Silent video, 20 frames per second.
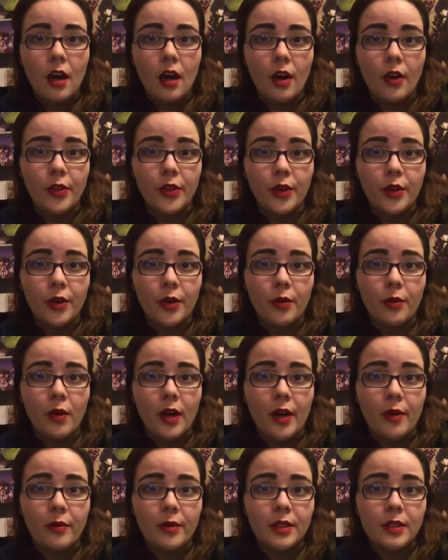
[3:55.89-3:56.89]
although
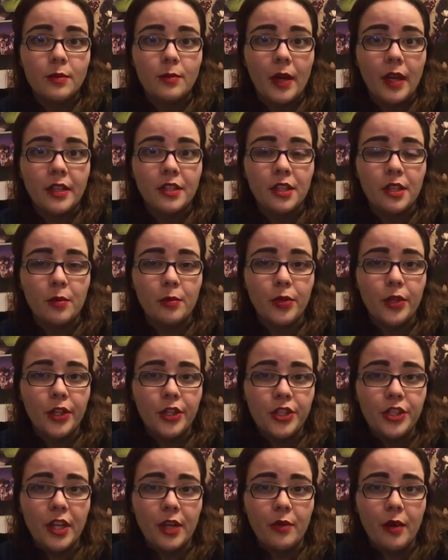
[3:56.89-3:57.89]
I respect and
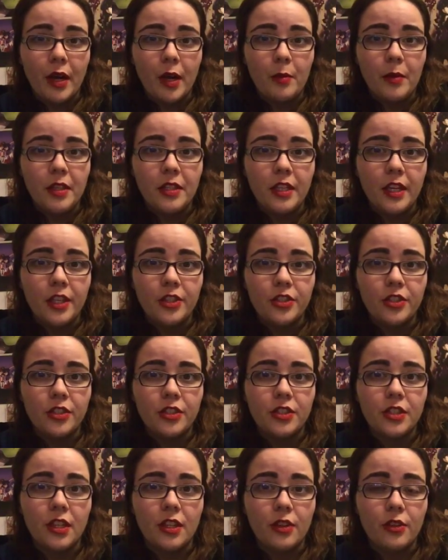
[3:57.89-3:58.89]
appreciate
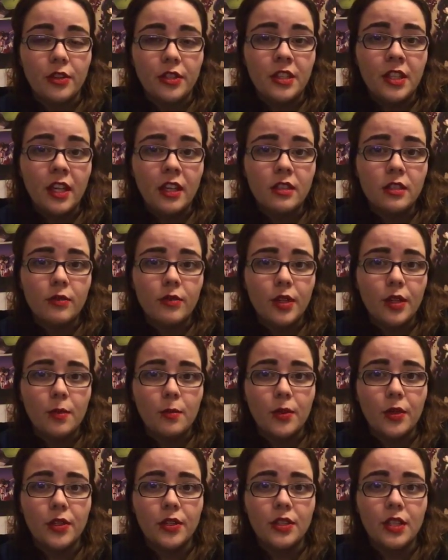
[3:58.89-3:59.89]
recommendations and critiques of other
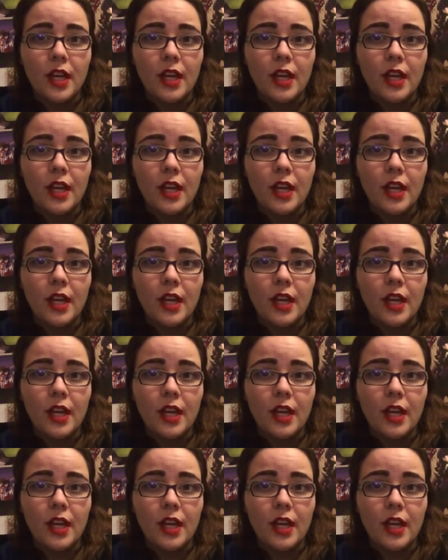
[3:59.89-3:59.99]
books,